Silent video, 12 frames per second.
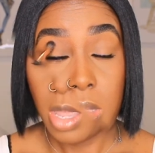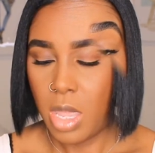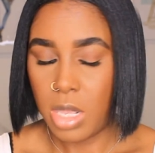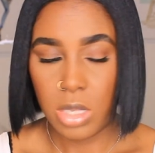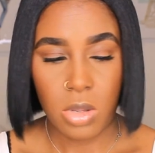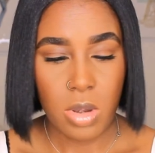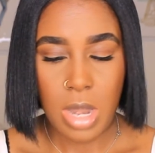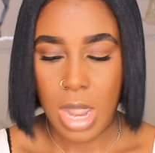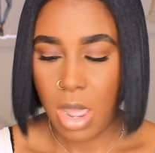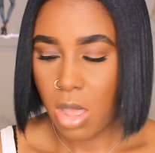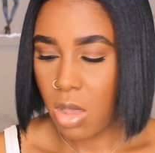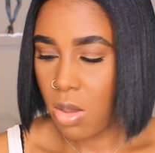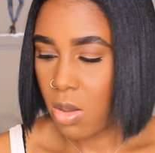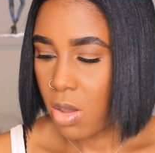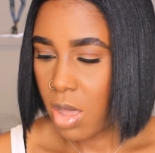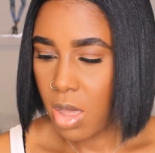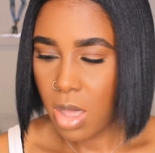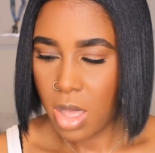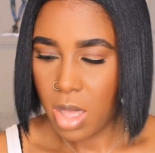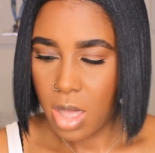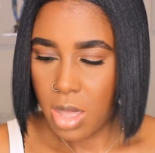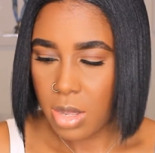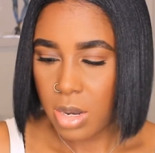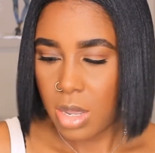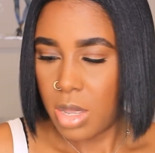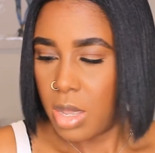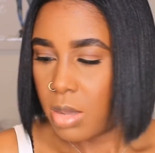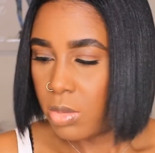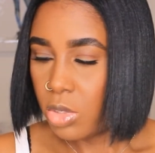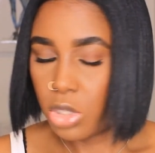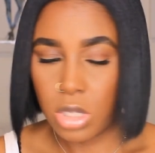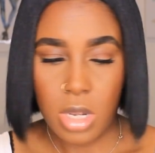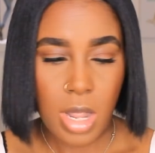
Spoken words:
And so now I'm just going